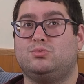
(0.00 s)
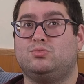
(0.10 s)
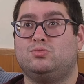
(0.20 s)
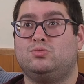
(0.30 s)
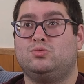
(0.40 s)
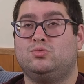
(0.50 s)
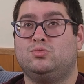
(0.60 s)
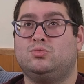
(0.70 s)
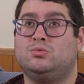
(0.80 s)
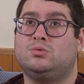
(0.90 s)

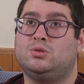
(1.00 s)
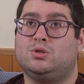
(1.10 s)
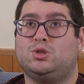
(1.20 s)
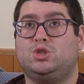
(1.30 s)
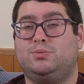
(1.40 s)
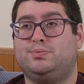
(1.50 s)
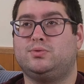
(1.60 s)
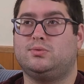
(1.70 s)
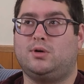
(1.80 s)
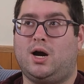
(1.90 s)
mm, you'll
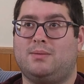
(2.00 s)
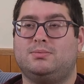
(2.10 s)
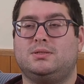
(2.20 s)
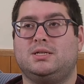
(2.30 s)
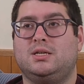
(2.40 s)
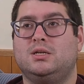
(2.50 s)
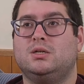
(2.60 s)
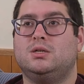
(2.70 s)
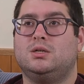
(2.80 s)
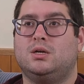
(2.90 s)
probably
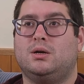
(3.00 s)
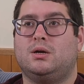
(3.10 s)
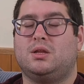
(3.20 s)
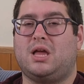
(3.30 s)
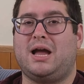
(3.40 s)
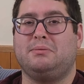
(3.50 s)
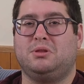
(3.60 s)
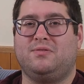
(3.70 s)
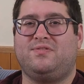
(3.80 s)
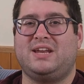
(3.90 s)
I,
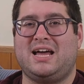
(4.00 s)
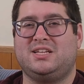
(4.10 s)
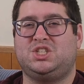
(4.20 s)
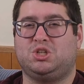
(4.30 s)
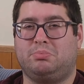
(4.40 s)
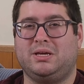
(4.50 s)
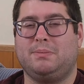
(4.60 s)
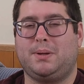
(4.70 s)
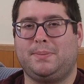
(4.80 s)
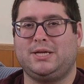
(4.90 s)
the finale should be
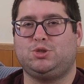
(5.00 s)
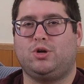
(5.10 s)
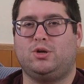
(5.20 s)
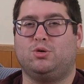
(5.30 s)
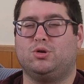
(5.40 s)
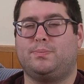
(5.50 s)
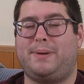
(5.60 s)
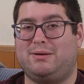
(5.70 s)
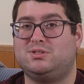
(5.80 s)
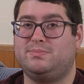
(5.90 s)
up on Patreon or
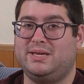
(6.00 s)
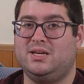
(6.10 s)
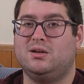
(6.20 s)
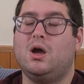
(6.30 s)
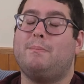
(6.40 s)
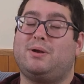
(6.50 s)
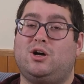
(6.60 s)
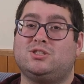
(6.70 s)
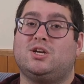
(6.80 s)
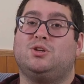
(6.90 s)
about to be. But
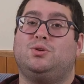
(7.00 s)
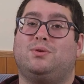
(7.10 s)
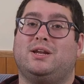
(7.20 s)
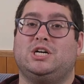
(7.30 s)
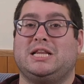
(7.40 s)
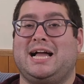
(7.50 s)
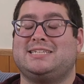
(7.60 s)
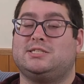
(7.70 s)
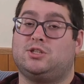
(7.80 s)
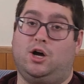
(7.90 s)
also, you get early
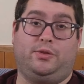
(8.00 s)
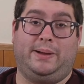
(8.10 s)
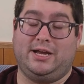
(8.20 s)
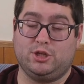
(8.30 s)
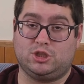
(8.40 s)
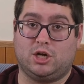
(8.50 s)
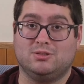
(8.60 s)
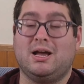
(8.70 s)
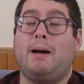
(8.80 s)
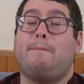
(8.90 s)
access to all of my other shows.
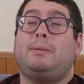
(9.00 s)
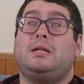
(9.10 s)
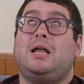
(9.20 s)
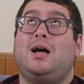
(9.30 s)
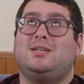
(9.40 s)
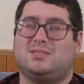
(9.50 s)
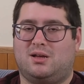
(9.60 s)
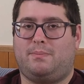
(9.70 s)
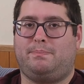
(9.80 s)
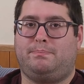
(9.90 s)
Plus,
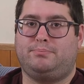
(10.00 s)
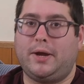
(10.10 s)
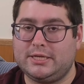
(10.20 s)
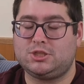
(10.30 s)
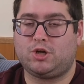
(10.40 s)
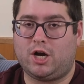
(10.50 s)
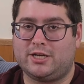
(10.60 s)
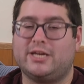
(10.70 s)
Patreon